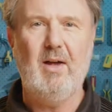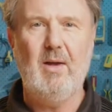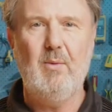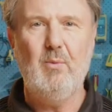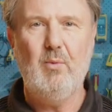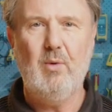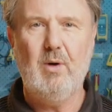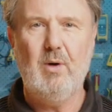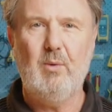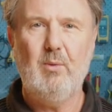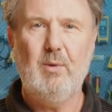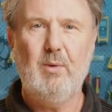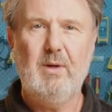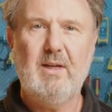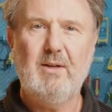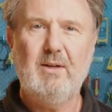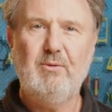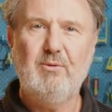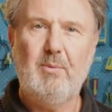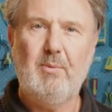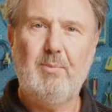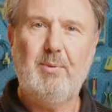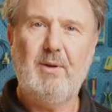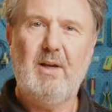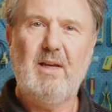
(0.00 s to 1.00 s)
and what we can
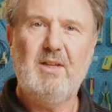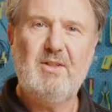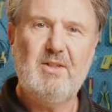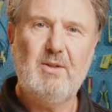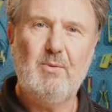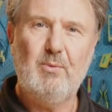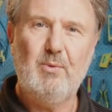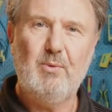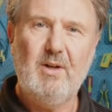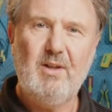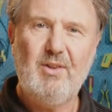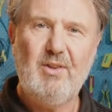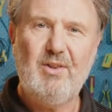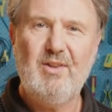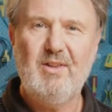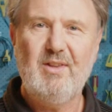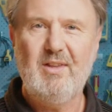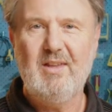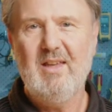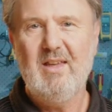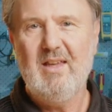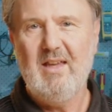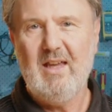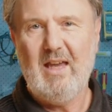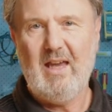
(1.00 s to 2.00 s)
replace it with,
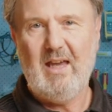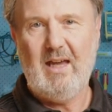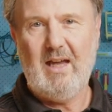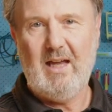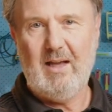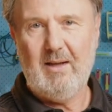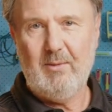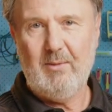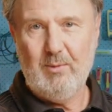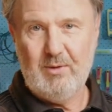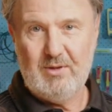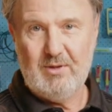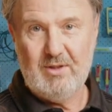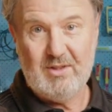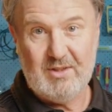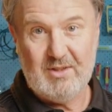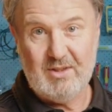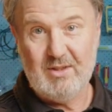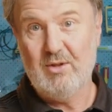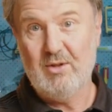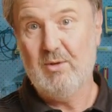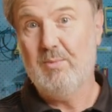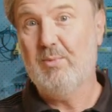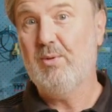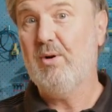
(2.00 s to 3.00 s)
which is the
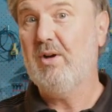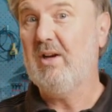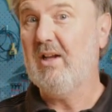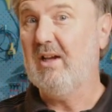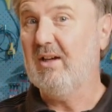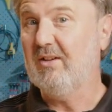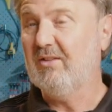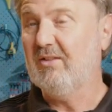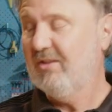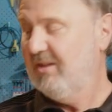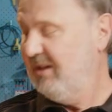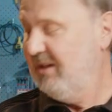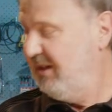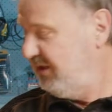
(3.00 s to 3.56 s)
new product.